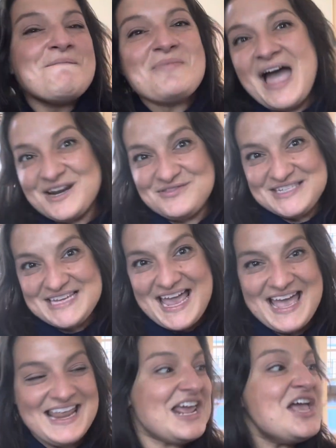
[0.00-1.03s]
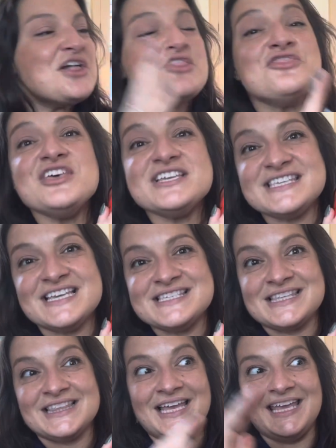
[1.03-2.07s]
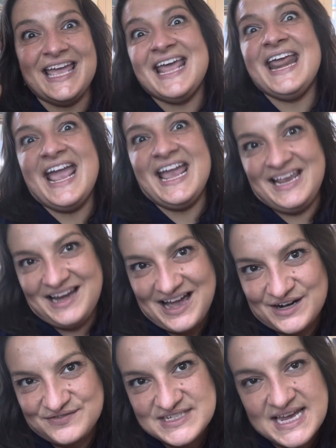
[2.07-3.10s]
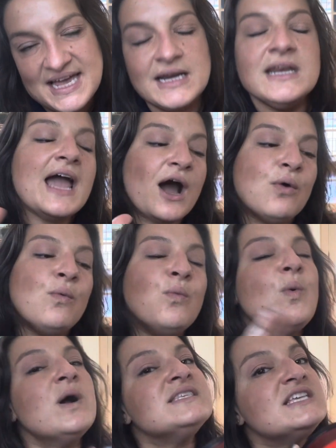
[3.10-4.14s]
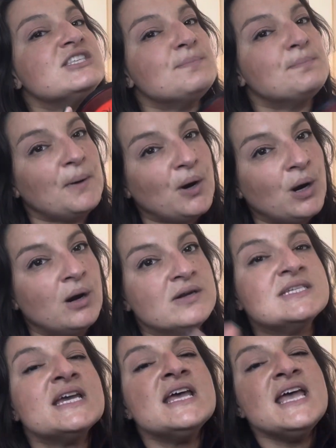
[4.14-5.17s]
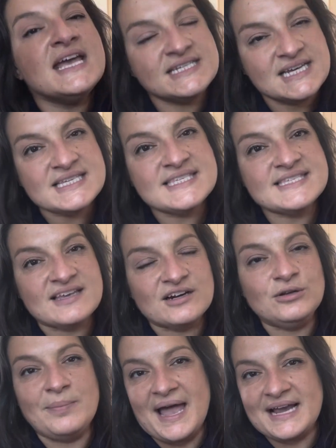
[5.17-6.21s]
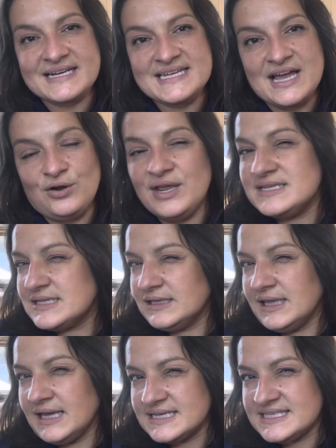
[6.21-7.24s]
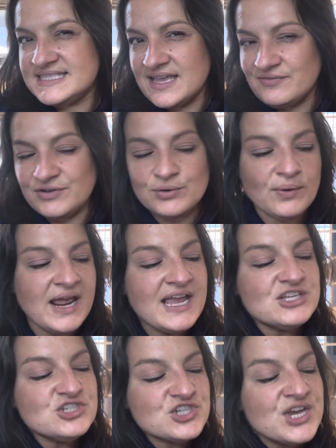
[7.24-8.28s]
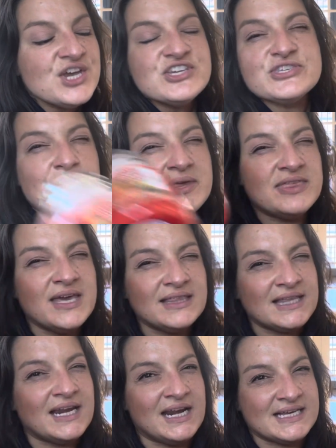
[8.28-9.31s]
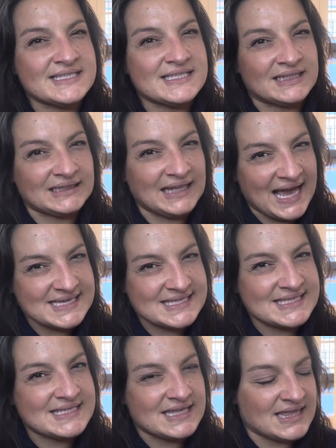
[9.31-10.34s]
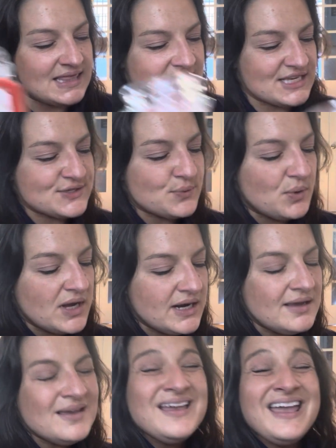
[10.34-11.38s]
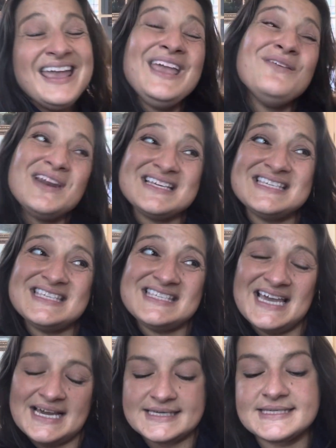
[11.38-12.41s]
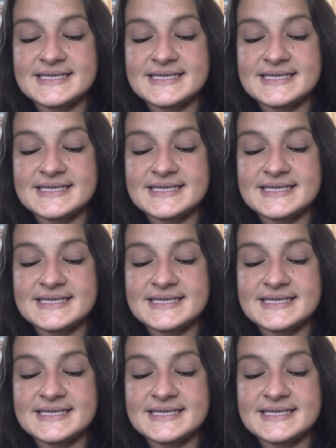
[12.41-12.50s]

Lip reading: out of 10, this is like an 8 out of 10. Now, once it's burned, it does settle back down into like a 7 range. So I think that it is less than this one, even a 6